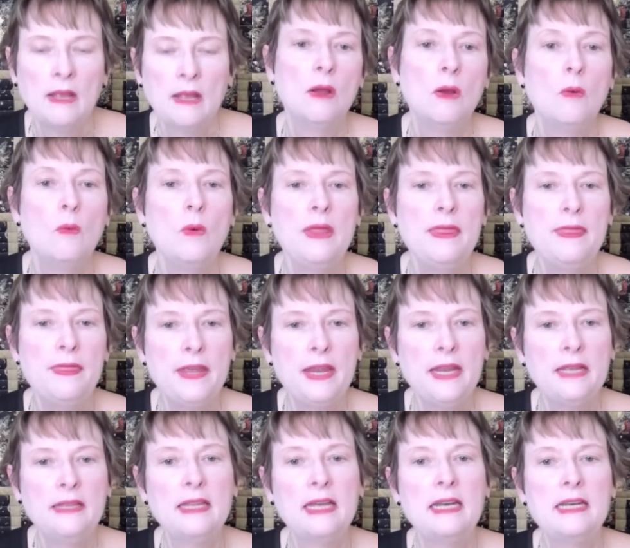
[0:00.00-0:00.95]
One
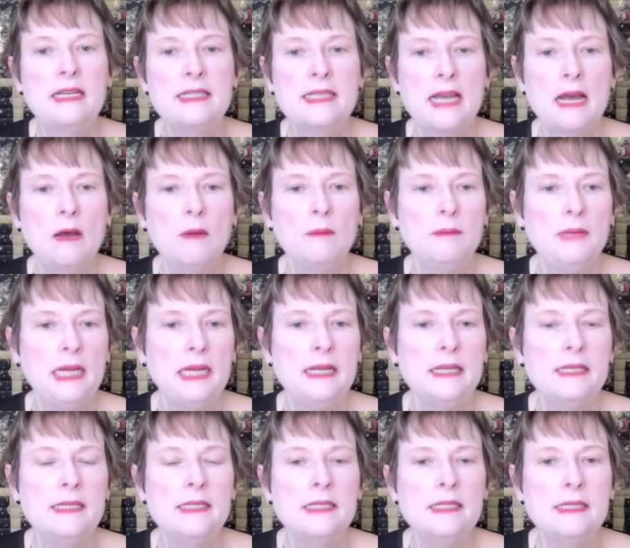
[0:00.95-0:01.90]
thing that has helped me
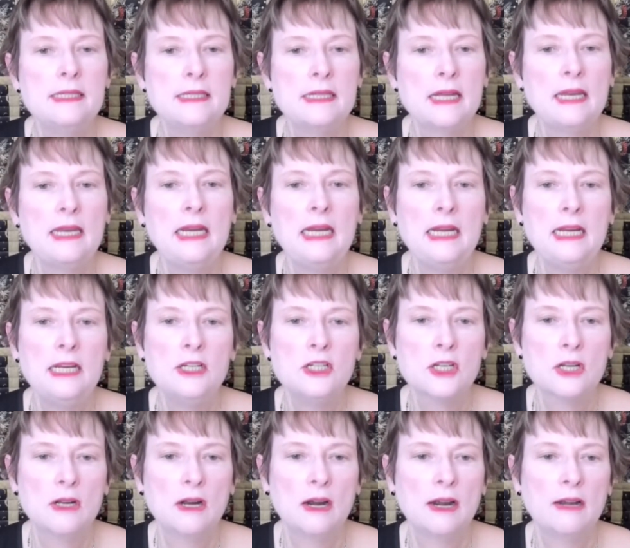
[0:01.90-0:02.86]
is to study each
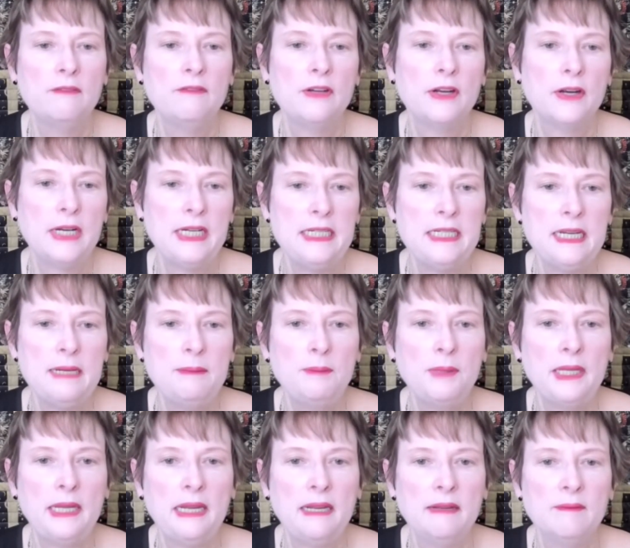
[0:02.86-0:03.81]
card very
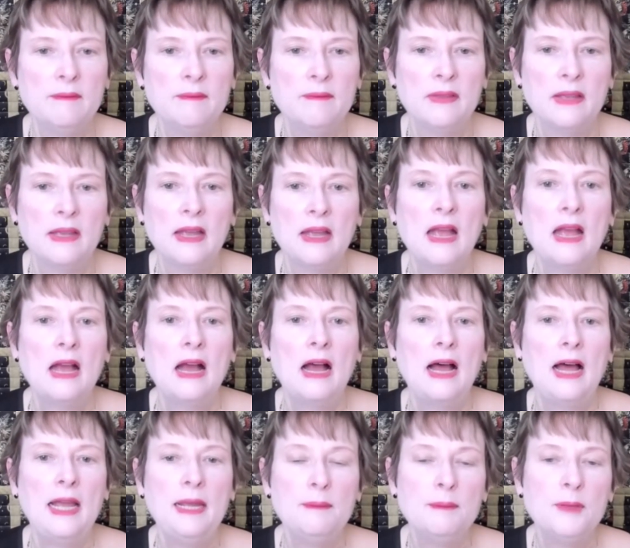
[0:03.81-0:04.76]
deeply.
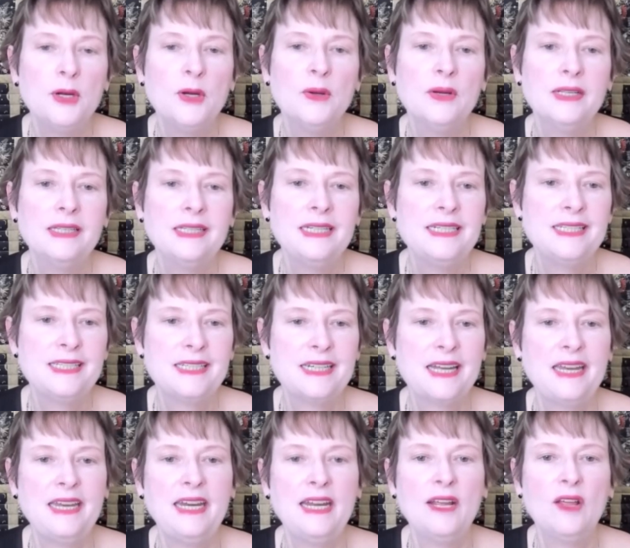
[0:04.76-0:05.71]
I am currently
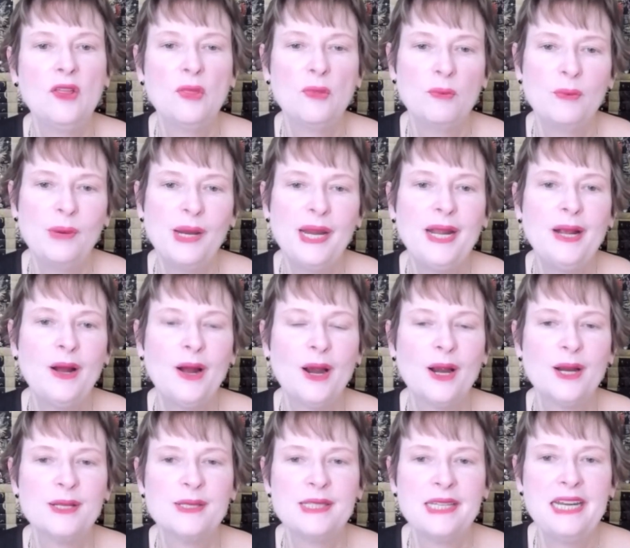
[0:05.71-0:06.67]
studying 3
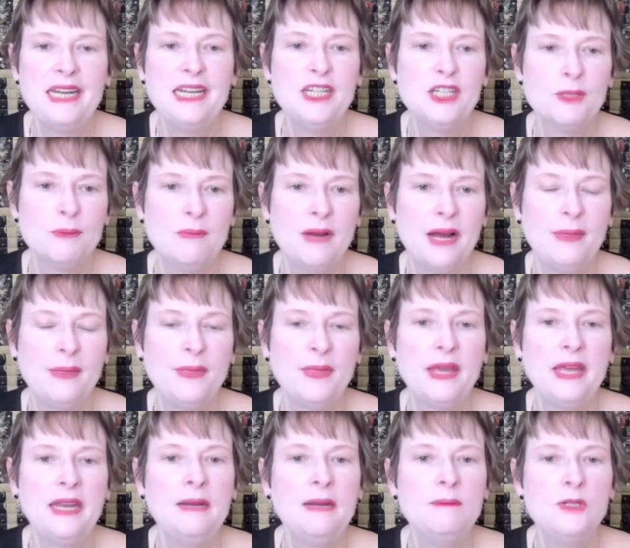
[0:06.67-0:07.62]
cards each month
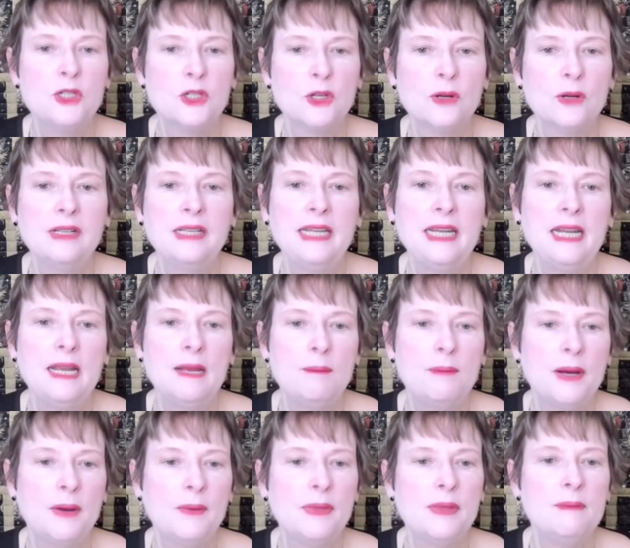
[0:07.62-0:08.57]
and am journaling
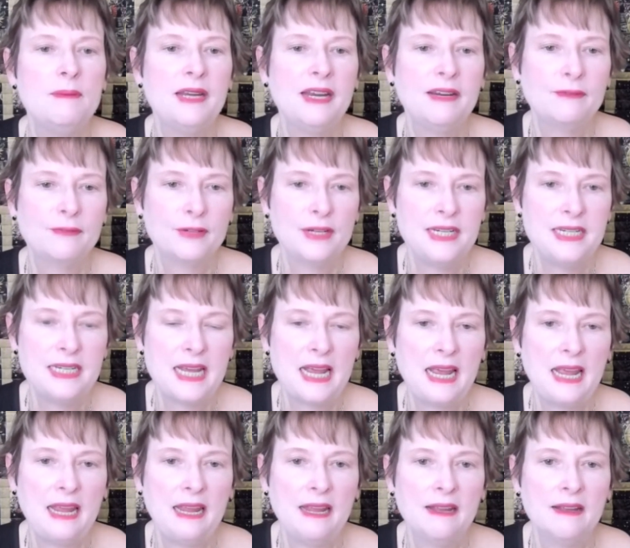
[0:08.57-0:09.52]
about them every
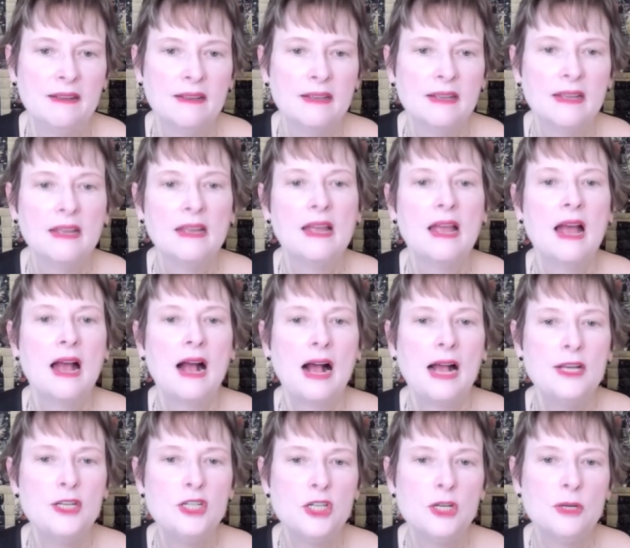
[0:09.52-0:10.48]
day. I
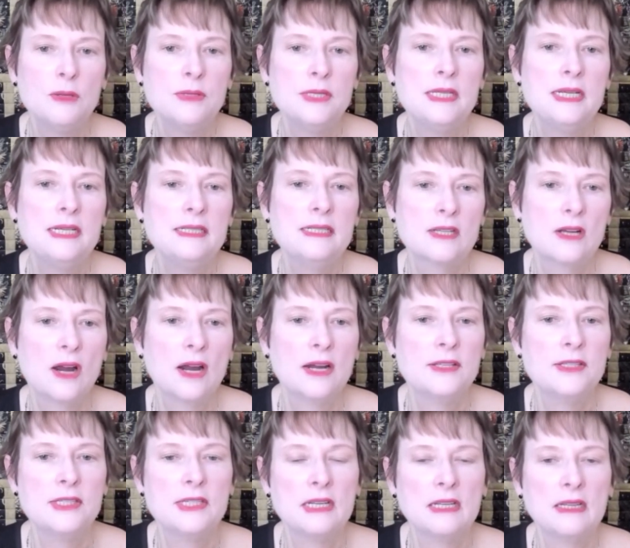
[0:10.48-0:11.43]
chose these
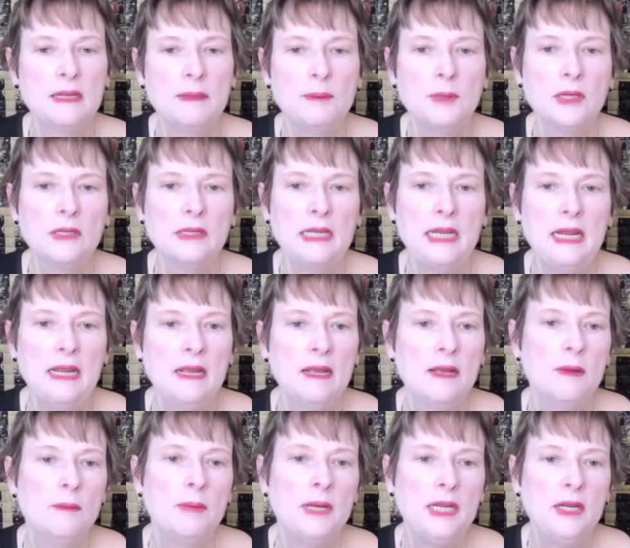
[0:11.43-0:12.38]
cards deliberately,
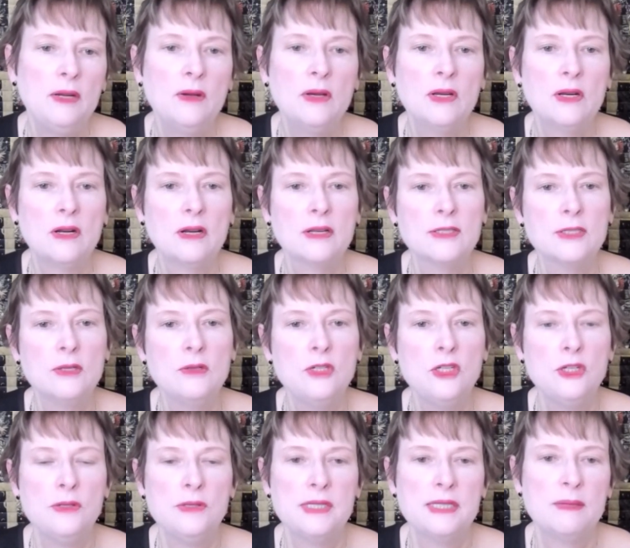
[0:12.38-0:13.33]
but you could also
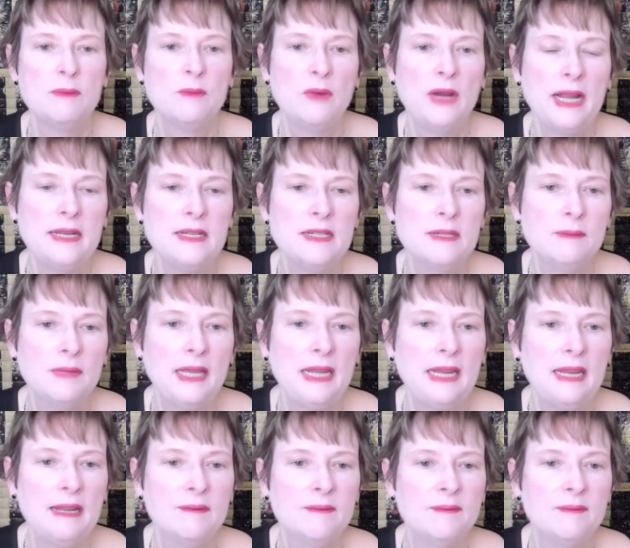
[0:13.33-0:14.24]
choose them randomly.